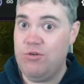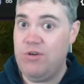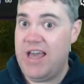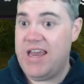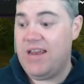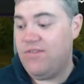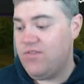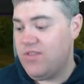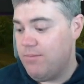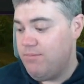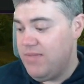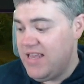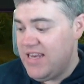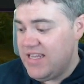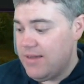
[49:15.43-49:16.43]
And if the
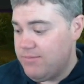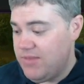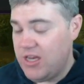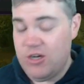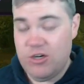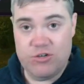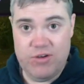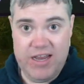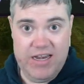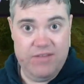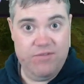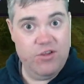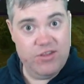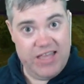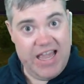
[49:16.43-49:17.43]
medium that you're trying,
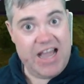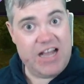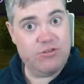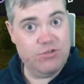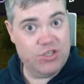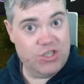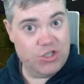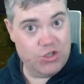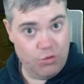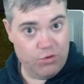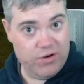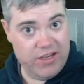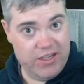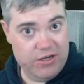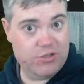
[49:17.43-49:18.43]
if you're the actual
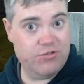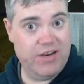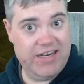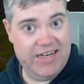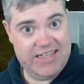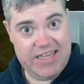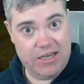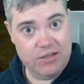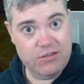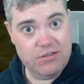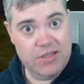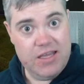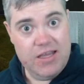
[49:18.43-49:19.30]
story you're trying to tell